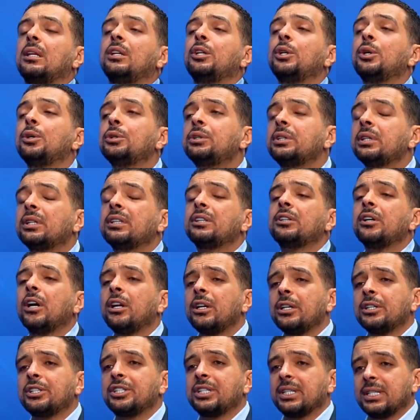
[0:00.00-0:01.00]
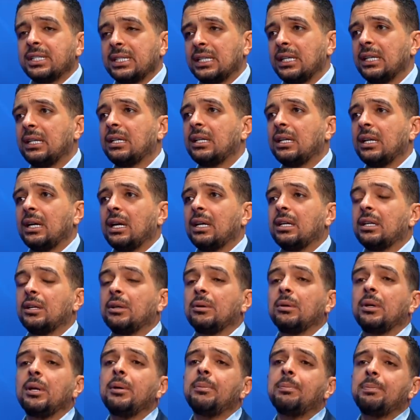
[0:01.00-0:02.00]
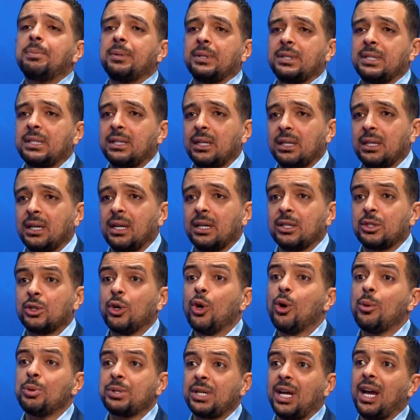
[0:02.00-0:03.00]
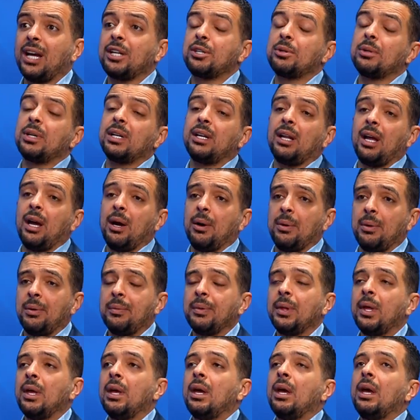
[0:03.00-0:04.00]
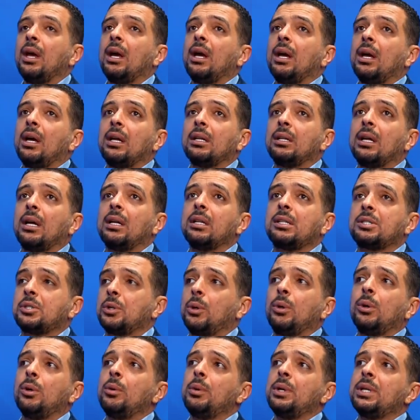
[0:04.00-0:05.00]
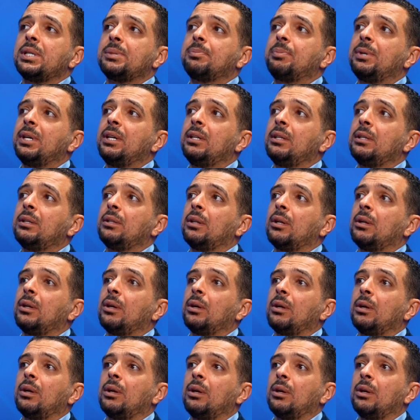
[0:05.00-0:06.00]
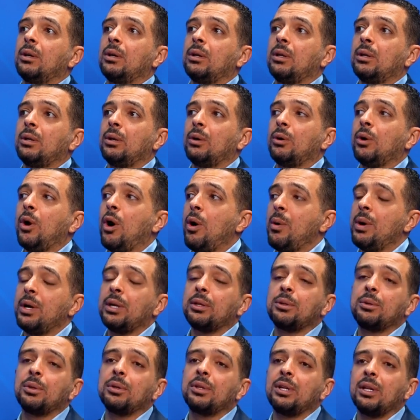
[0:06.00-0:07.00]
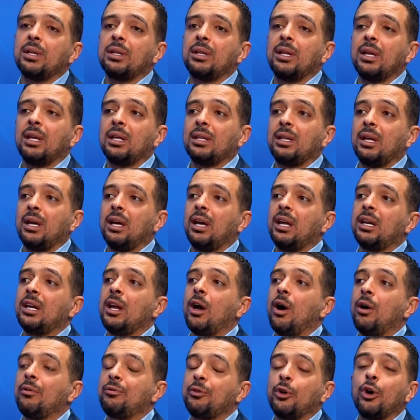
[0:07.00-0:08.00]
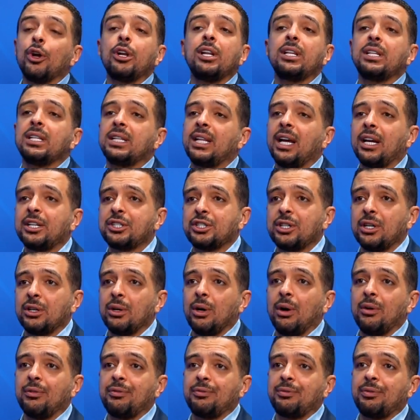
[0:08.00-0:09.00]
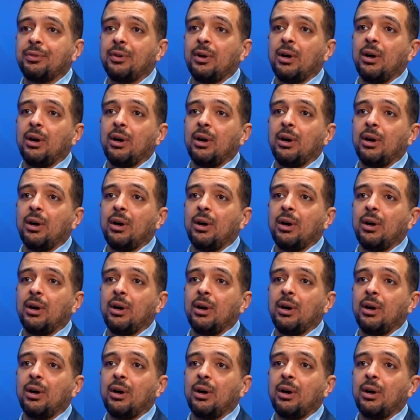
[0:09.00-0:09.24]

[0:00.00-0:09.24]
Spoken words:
The new technologies in Olympus scopes actually now, it's always been going to the area of early detection of